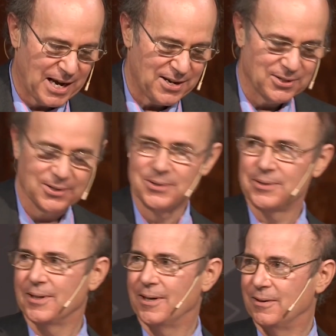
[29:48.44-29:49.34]

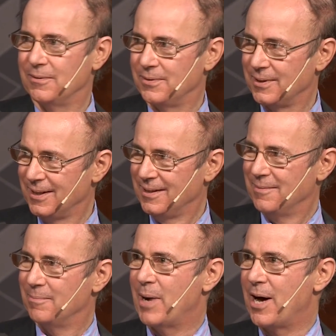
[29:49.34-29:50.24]
basis of
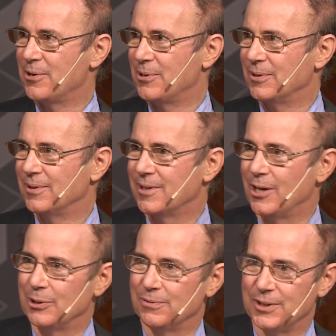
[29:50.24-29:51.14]
modern
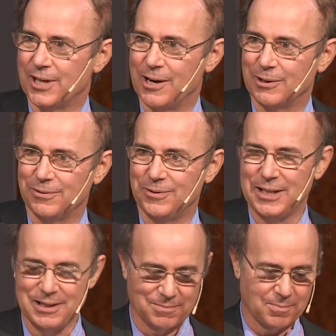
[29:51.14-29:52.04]
color
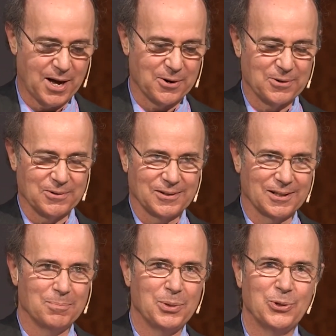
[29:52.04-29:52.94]
photography, modern
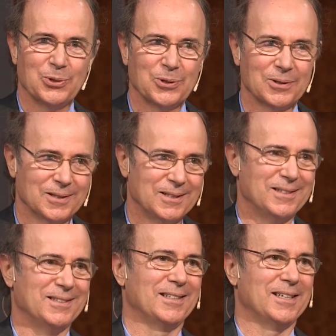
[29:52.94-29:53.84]
computer
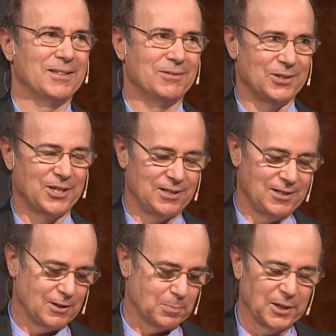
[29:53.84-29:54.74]

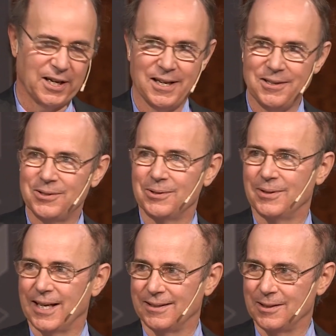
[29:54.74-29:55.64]
displays
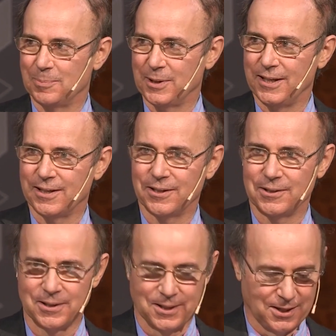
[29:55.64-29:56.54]
that display
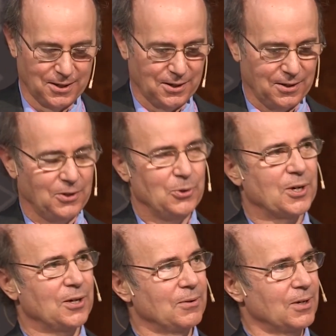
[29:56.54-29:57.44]
color. You
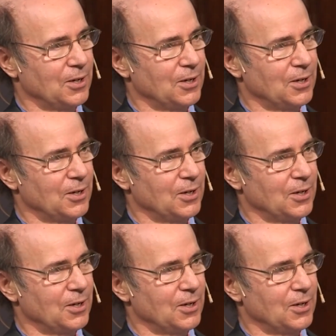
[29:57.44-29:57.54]
can